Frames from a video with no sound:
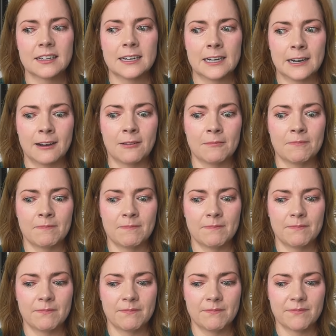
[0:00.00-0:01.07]
Um,
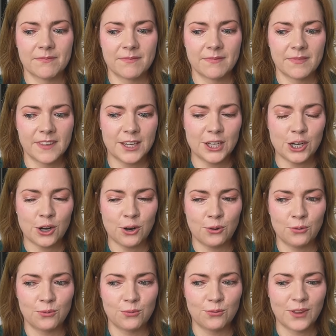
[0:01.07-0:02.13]
you
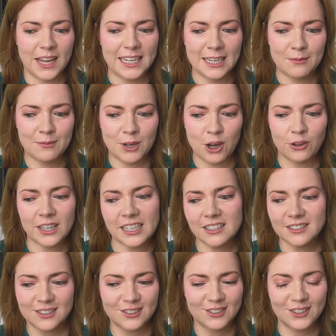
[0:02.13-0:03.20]
know, letting him know, like,
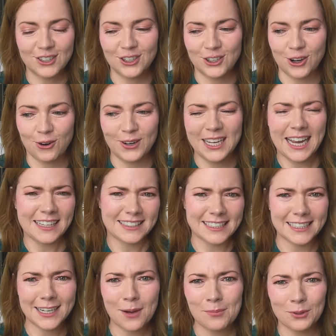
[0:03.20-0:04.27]
cause you know, he has
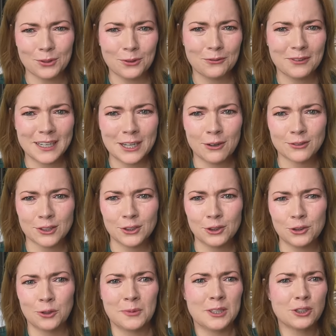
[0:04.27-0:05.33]
like a couple little videos on
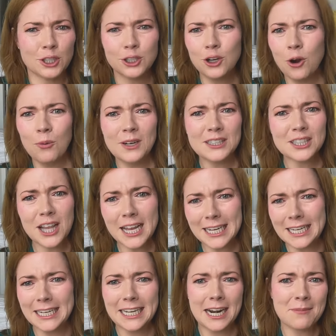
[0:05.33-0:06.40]
YouTube. He's like, no one's
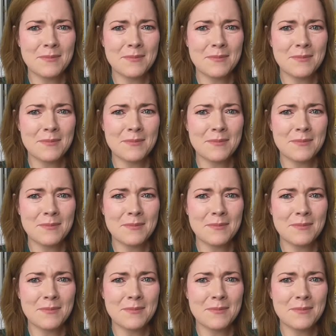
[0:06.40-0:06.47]
liking it.